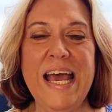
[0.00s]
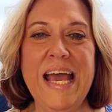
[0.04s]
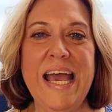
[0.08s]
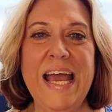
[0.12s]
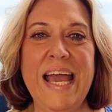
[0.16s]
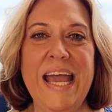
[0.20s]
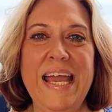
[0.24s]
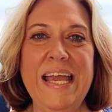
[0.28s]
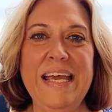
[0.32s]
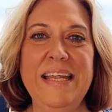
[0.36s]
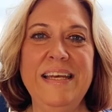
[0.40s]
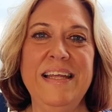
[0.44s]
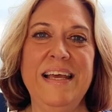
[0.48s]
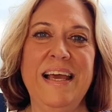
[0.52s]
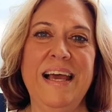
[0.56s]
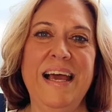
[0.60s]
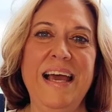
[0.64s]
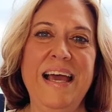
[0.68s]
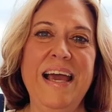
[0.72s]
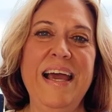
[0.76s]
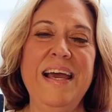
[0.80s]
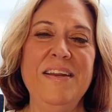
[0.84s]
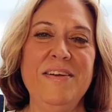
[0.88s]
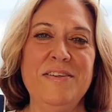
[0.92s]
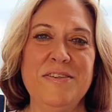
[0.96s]
And
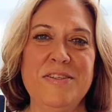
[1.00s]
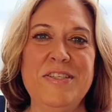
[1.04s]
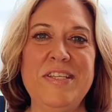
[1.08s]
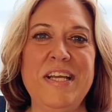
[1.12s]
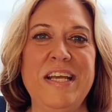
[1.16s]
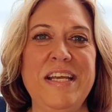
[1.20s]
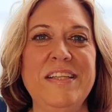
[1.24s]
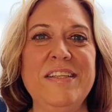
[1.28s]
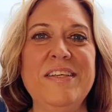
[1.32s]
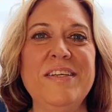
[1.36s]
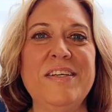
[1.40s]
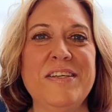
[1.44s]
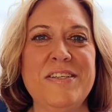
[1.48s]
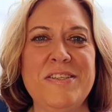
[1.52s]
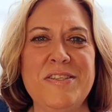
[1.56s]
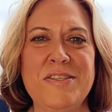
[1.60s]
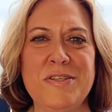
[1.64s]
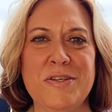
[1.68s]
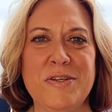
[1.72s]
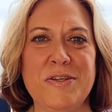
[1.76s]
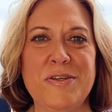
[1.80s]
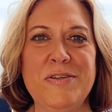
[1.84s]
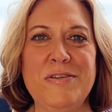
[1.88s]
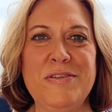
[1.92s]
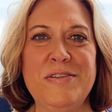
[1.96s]
I understand the
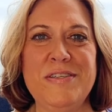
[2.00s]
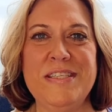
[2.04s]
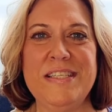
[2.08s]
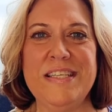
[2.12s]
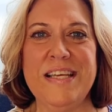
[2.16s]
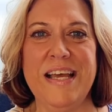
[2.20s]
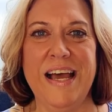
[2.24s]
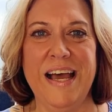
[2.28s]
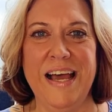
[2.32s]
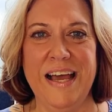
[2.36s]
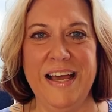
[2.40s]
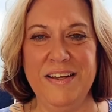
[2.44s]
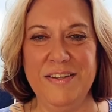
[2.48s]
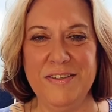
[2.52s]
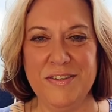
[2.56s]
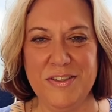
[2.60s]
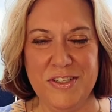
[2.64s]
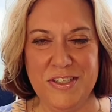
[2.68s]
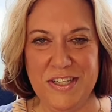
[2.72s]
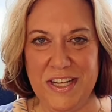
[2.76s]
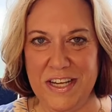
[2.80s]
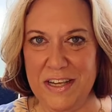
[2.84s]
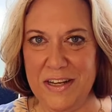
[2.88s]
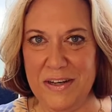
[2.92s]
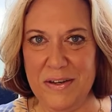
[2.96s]
concerns, I
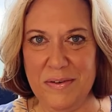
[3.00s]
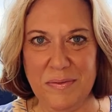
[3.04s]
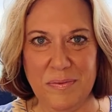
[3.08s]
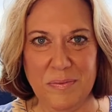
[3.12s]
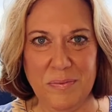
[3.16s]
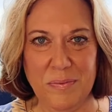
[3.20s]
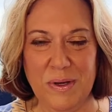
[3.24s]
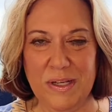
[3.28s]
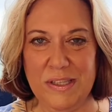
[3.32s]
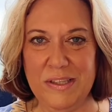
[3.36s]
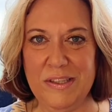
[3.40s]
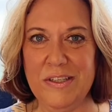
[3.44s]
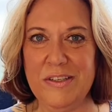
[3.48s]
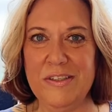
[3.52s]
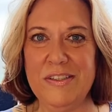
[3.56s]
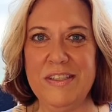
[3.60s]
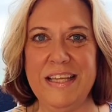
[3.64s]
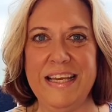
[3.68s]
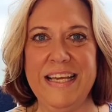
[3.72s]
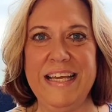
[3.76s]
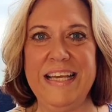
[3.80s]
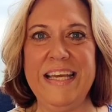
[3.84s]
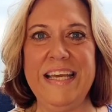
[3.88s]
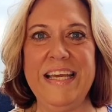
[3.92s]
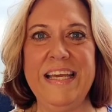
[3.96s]
understand what they're
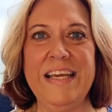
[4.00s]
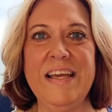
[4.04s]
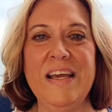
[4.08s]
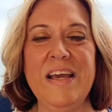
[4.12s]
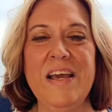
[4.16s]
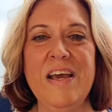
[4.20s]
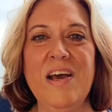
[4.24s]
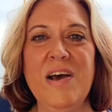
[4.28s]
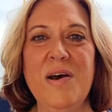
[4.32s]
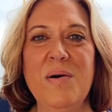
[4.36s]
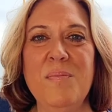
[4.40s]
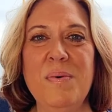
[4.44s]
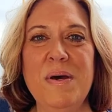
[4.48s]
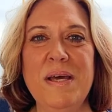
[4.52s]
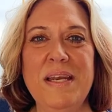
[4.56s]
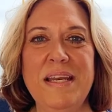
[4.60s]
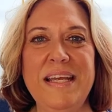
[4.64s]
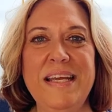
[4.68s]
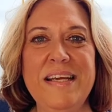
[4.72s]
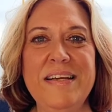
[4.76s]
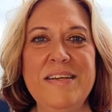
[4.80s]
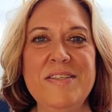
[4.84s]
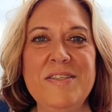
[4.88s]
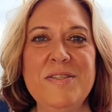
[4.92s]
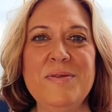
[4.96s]
thinking, but
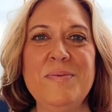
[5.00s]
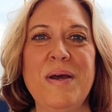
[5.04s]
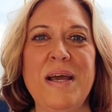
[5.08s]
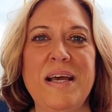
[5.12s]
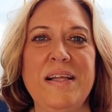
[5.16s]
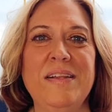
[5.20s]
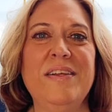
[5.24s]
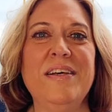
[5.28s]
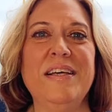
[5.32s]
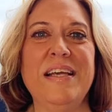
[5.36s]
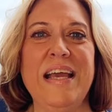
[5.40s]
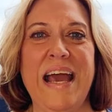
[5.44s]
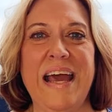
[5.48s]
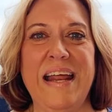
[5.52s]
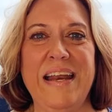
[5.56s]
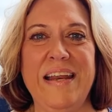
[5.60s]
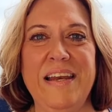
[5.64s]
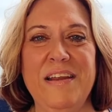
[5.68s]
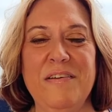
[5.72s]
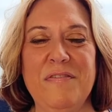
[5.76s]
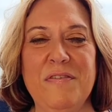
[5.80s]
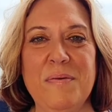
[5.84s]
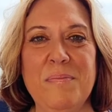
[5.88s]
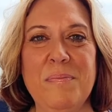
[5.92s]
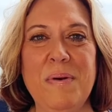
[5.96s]
here's the way I look at it.
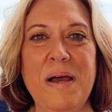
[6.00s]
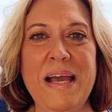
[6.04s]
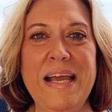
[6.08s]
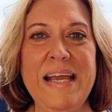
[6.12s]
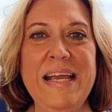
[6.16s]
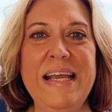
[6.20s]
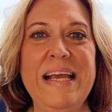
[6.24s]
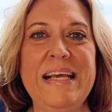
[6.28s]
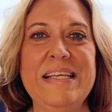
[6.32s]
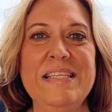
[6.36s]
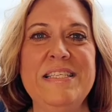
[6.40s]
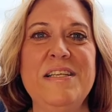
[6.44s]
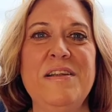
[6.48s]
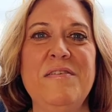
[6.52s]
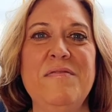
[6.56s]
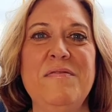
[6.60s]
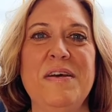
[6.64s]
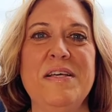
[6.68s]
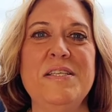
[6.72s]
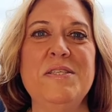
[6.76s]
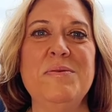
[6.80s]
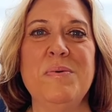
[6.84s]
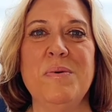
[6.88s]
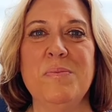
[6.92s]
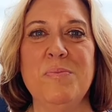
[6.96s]
If you're buying as an
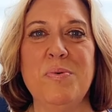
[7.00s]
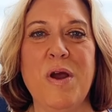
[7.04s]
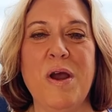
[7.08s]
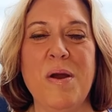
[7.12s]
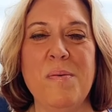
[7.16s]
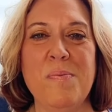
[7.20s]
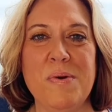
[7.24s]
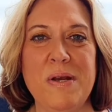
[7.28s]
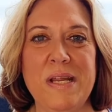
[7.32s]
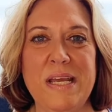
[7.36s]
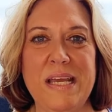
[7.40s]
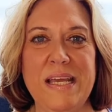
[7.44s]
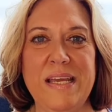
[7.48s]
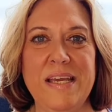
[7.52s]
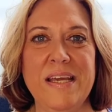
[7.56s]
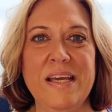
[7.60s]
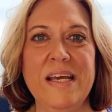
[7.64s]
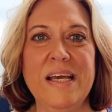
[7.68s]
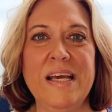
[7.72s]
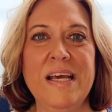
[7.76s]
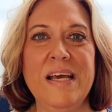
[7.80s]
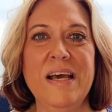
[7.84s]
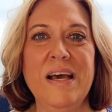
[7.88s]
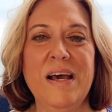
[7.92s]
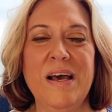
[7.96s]
investment property,
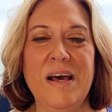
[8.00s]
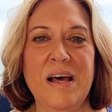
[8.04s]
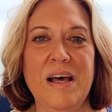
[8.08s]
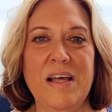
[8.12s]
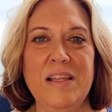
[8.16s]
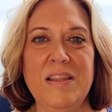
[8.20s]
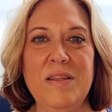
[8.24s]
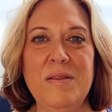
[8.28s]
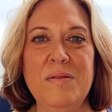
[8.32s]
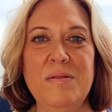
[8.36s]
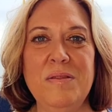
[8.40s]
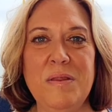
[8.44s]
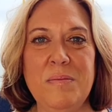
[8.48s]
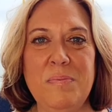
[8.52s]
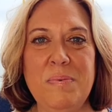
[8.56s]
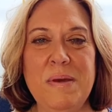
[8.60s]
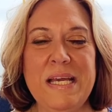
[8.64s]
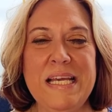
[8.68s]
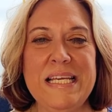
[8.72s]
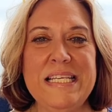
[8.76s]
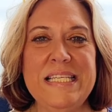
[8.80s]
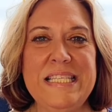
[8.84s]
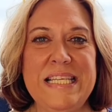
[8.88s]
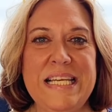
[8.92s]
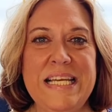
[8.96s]
uh, the, the
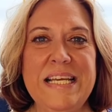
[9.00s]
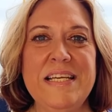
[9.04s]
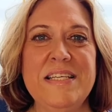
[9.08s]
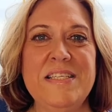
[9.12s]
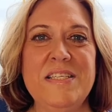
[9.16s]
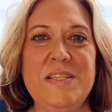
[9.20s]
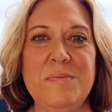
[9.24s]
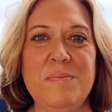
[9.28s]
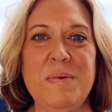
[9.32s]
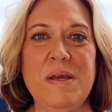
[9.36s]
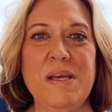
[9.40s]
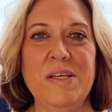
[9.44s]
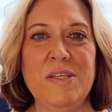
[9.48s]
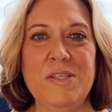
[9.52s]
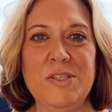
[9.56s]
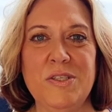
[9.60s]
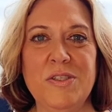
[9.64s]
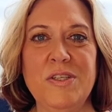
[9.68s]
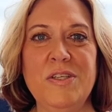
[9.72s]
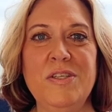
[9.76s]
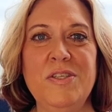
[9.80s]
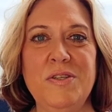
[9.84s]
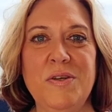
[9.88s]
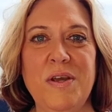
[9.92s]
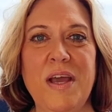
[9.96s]
biggest thing is to make sure
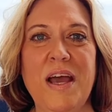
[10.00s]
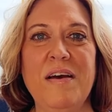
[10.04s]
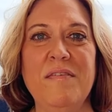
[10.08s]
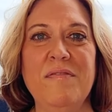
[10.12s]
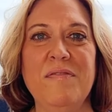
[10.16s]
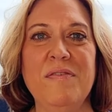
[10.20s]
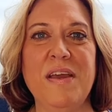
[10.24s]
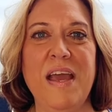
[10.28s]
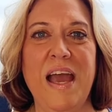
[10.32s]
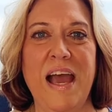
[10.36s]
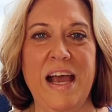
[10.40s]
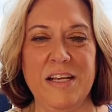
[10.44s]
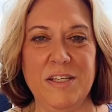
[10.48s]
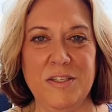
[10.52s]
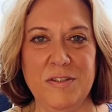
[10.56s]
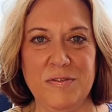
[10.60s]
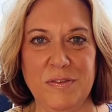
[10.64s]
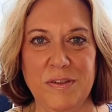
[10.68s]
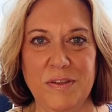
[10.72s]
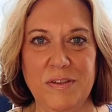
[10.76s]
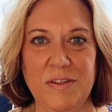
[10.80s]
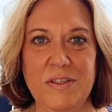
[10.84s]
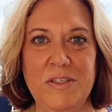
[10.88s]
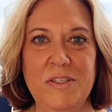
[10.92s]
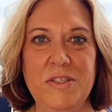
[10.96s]
that you have cash
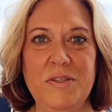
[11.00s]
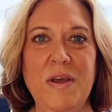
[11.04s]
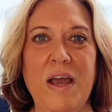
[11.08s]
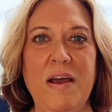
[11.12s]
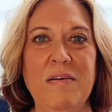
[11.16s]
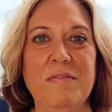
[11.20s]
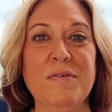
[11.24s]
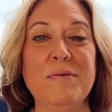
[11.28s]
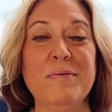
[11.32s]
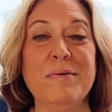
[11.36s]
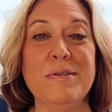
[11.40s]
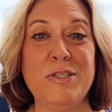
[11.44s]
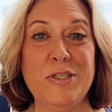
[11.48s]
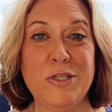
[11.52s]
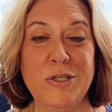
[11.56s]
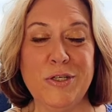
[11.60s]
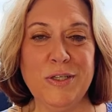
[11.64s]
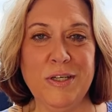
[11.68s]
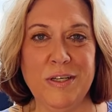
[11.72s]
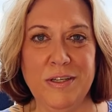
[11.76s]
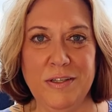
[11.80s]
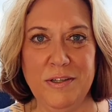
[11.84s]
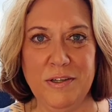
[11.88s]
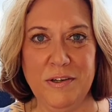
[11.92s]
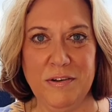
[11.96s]
flow, that you have a return
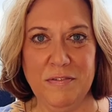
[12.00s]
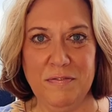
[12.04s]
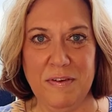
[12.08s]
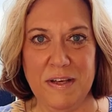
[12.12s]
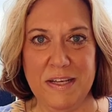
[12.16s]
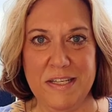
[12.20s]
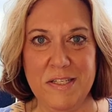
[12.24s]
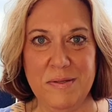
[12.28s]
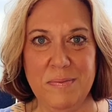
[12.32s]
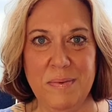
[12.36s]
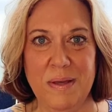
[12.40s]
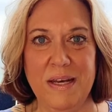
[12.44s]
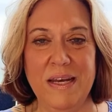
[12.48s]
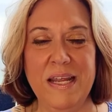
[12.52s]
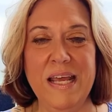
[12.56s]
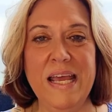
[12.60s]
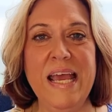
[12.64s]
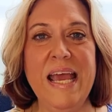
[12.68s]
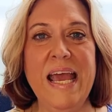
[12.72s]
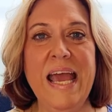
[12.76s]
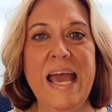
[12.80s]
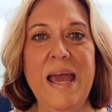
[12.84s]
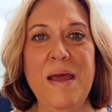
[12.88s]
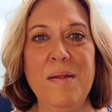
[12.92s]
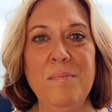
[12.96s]
on your investment.
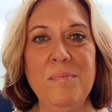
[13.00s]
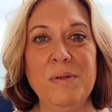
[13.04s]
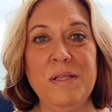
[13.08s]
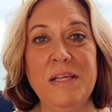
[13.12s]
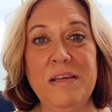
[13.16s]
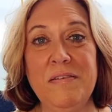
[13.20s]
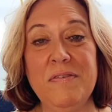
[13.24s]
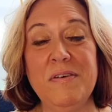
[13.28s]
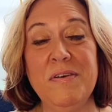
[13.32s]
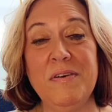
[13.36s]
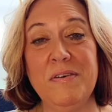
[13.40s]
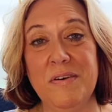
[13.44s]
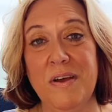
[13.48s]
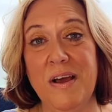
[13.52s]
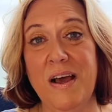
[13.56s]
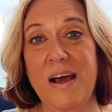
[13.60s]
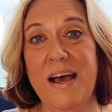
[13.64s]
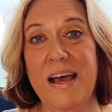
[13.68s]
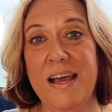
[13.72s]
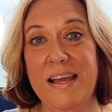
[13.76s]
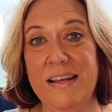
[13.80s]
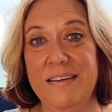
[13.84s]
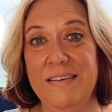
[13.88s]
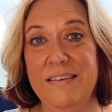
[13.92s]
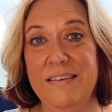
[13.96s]
And believe it or not,